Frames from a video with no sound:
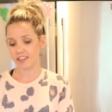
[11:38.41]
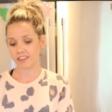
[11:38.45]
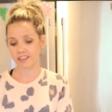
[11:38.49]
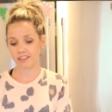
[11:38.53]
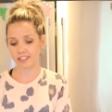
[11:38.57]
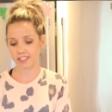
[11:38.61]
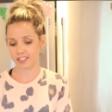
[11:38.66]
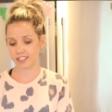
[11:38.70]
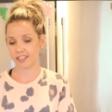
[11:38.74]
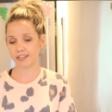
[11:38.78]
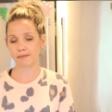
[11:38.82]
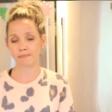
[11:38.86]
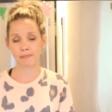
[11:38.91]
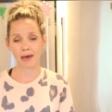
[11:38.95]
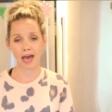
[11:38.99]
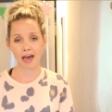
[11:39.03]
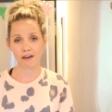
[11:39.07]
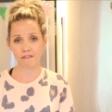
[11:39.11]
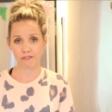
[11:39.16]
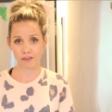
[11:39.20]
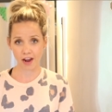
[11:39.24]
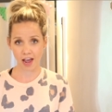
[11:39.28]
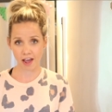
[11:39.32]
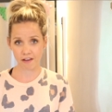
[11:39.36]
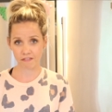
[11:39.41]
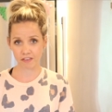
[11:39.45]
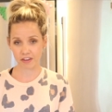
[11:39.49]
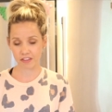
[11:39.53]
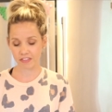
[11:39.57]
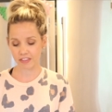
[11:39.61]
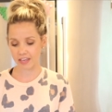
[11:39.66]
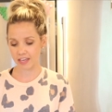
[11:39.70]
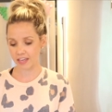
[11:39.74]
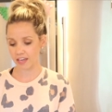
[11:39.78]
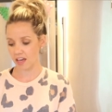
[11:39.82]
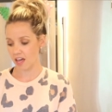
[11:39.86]
There's a mat for
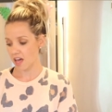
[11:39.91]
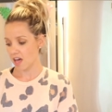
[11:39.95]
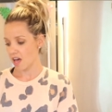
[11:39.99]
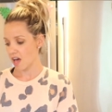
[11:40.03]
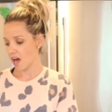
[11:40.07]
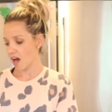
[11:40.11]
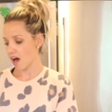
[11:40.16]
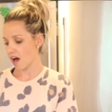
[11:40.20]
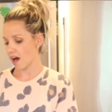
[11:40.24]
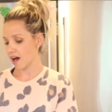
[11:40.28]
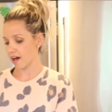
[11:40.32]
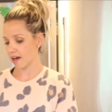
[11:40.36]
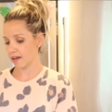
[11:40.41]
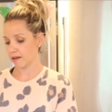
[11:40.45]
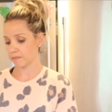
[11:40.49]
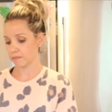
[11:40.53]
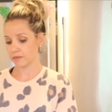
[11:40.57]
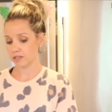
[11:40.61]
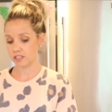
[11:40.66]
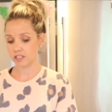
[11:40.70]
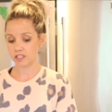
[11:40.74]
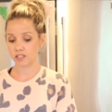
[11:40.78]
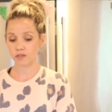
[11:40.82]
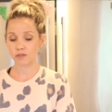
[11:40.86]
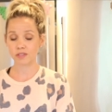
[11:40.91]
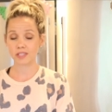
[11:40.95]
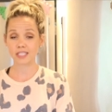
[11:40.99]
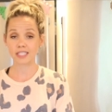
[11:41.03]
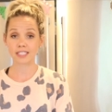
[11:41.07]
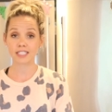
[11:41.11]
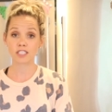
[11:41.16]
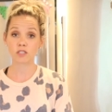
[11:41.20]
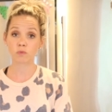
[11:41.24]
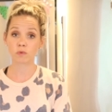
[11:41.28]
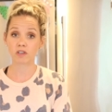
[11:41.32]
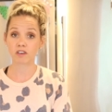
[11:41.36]
everything. Um, so
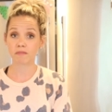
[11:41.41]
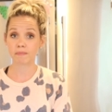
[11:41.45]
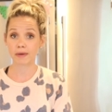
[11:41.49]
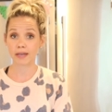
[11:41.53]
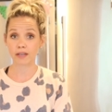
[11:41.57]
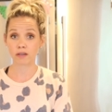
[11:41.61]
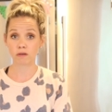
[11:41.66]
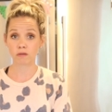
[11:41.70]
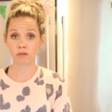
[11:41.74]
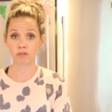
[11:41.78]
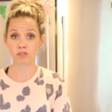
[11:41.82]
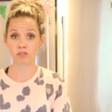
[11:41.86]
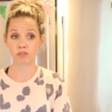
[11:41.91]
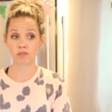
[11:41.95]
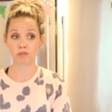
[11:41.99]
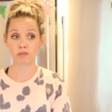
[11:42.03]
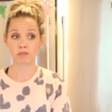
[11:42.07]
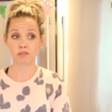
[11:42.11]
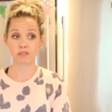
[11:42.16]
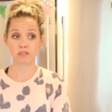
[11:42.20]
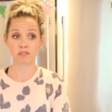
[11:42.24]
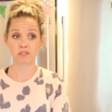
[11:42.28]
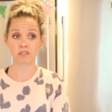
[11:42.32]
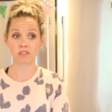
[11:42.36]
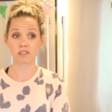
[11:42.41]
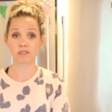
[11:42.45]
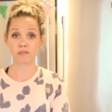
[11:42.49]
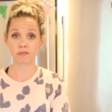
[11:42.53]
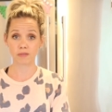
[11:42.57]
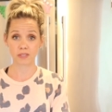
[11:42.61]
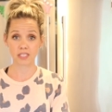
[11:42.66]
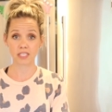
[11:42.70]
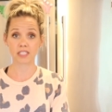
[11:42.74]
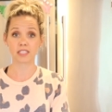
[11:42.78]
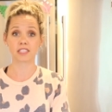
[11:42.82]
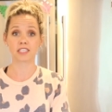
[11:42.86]
this is one of my go-tos. You
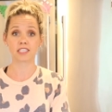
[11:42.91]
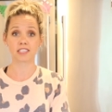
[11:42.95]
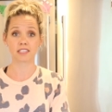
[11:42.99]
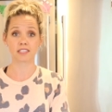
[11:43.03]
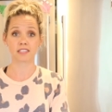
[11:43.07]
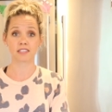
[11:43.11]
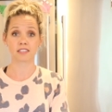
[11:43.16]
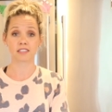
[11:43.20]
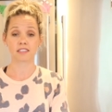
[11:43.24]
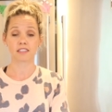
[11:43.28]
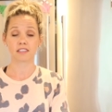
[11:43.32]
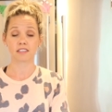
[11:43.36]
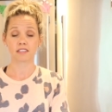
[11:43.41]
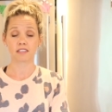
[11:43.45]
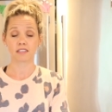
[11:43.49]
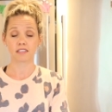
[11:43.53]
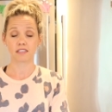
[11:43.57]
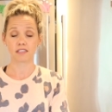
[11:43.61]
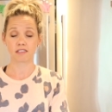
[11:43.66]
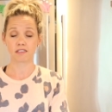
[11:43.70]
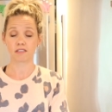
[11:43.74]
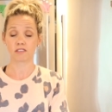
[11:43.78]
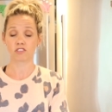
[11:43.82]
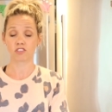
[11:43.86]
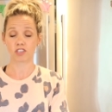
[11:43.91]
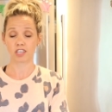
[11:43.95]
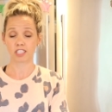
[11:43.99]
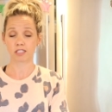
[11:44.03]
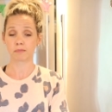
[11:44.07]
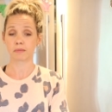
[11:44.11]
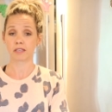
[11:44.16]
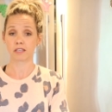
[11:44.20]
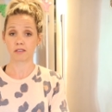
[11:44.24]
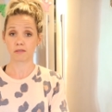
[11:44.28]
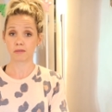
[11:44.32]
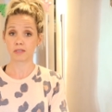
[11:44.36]
would need this. Trust
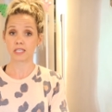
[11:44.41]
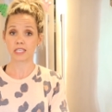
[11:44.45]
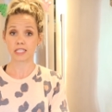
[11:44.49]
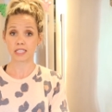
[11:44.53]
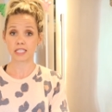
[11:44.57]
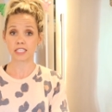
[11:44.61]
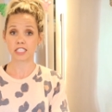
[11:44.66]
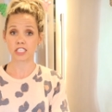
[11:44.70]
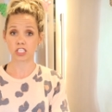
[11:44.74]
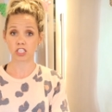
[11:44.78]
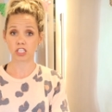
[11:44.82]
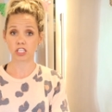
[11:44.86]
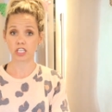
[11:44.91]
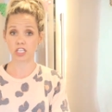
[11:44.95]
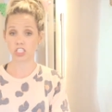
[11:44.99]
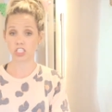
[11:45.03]
me, you need this in your